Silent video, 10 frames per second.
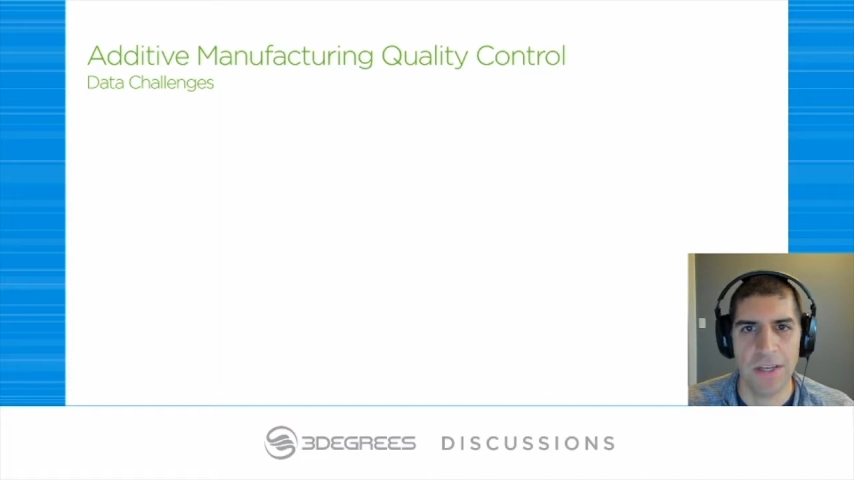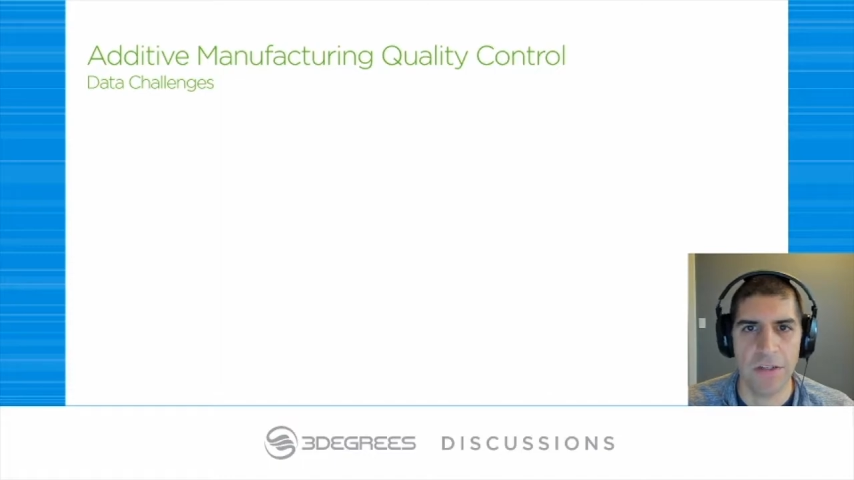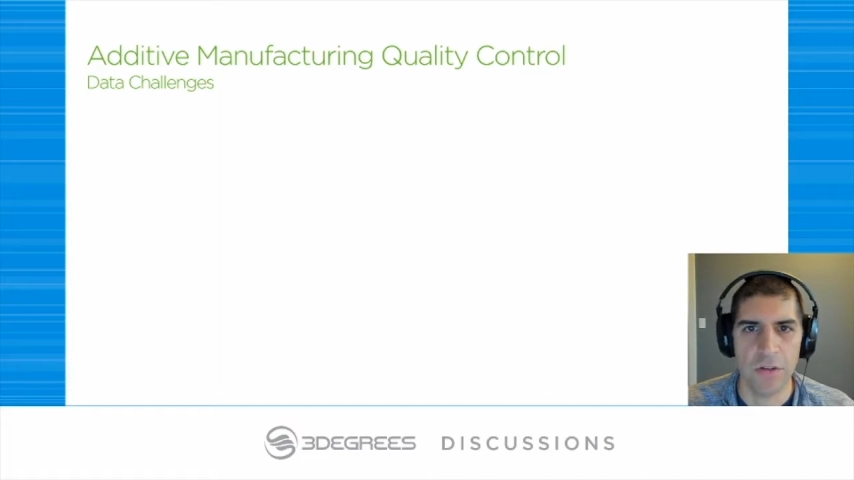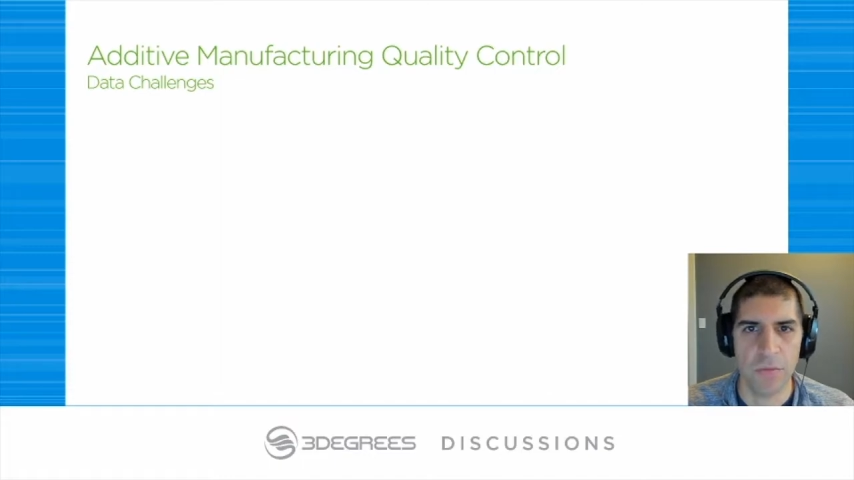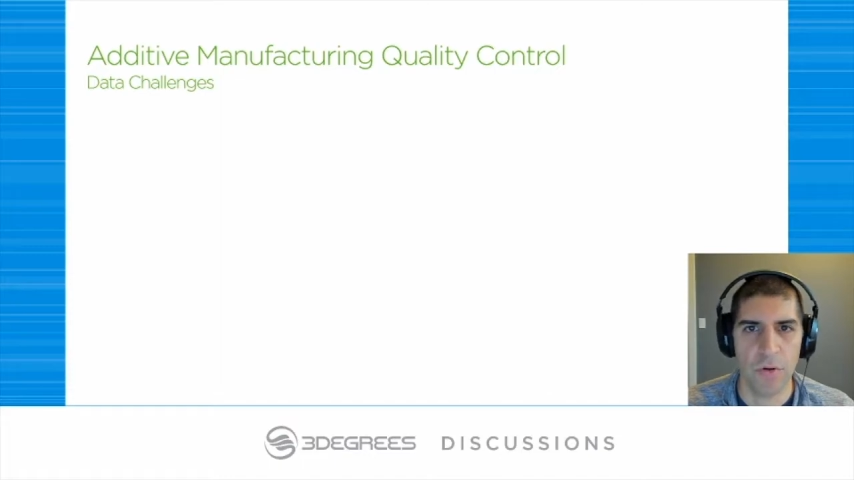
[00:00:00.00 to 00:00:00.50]

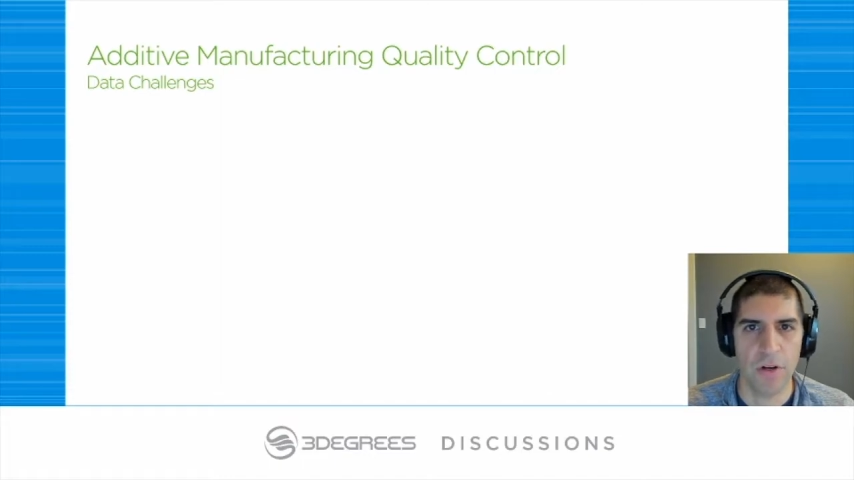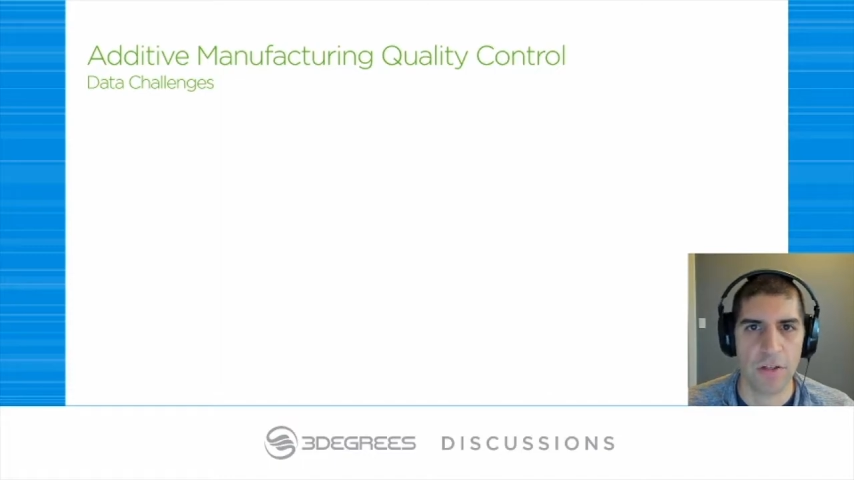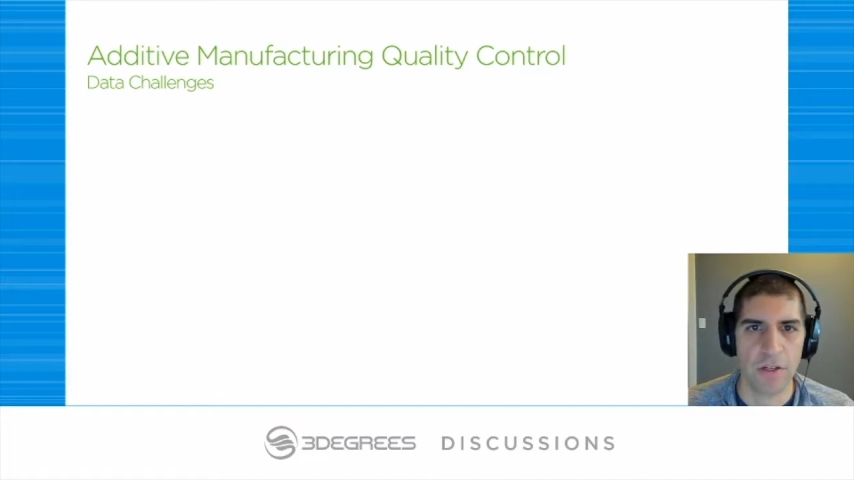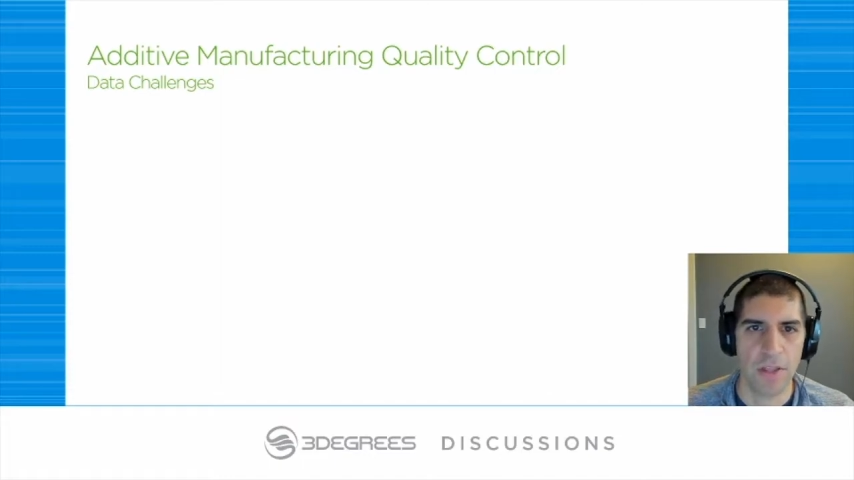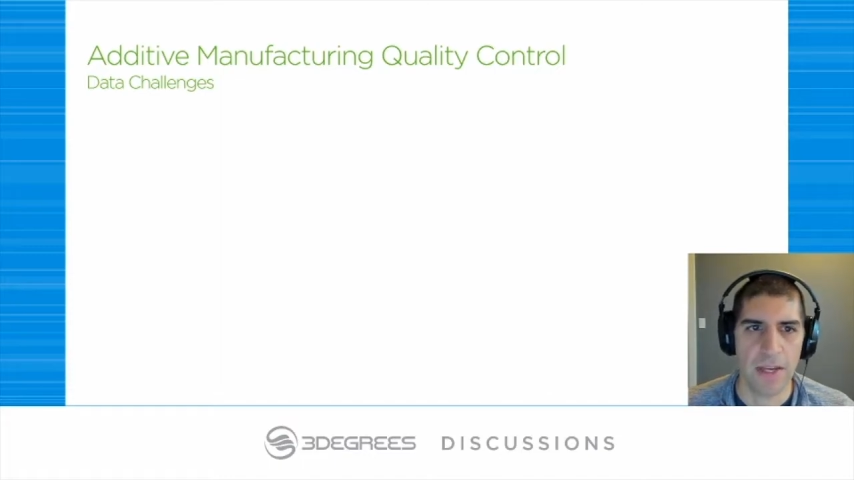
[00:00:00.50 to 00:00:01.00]
into a
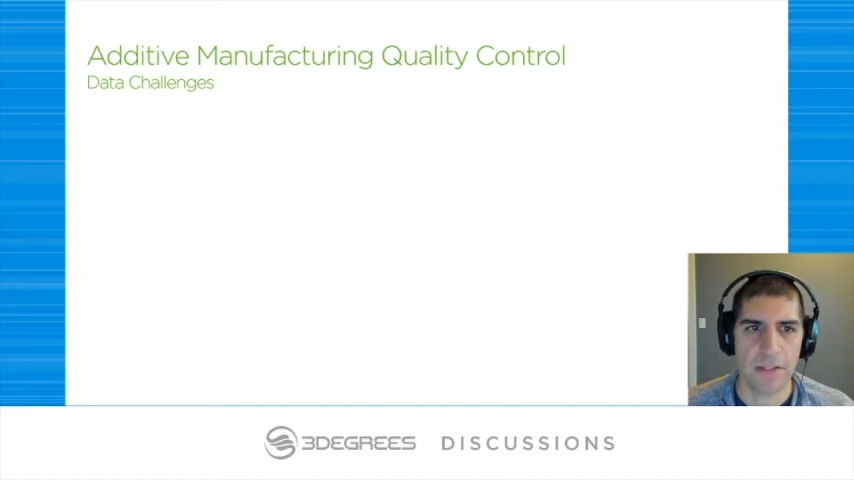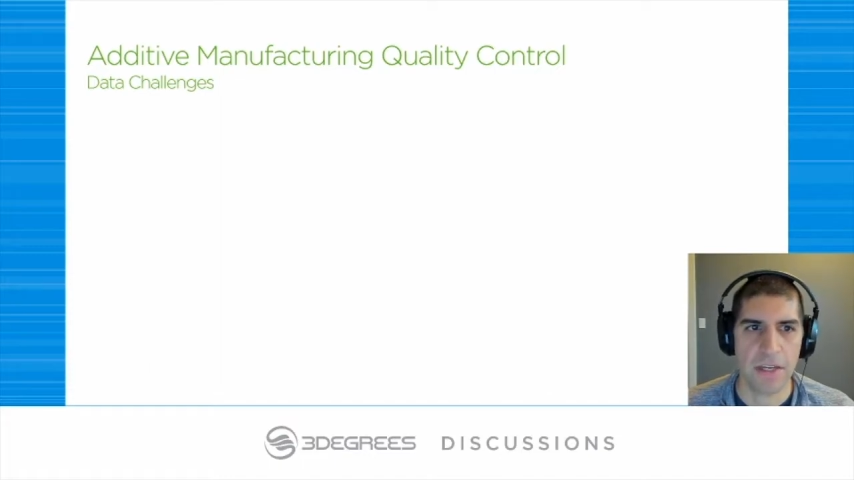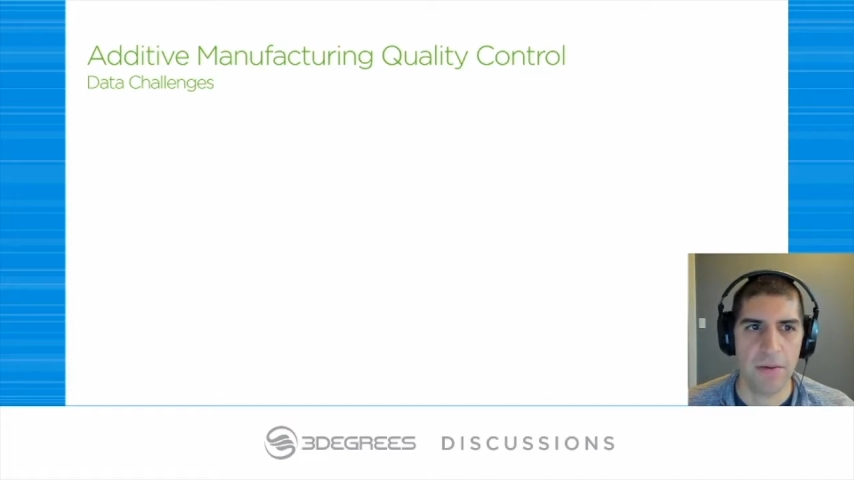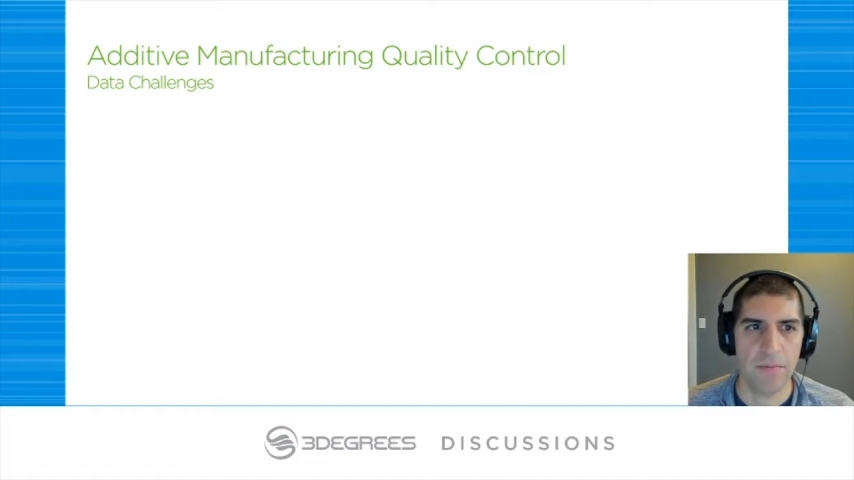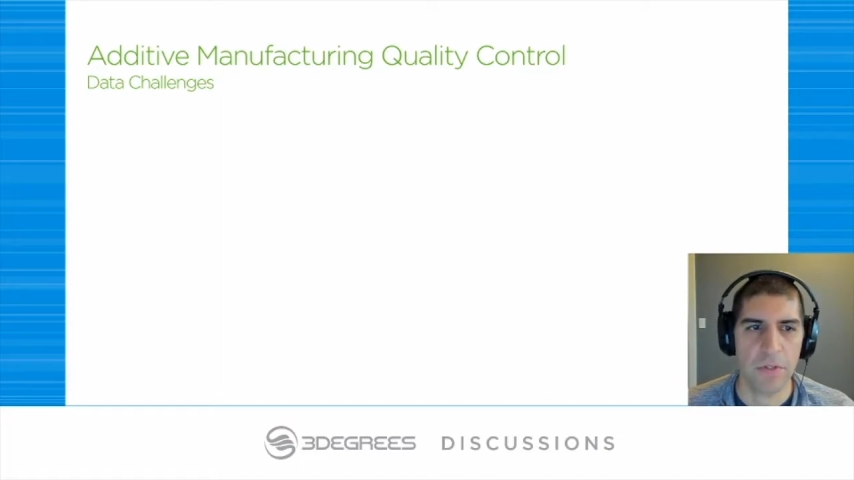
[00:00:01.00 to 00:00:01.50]
production landscape.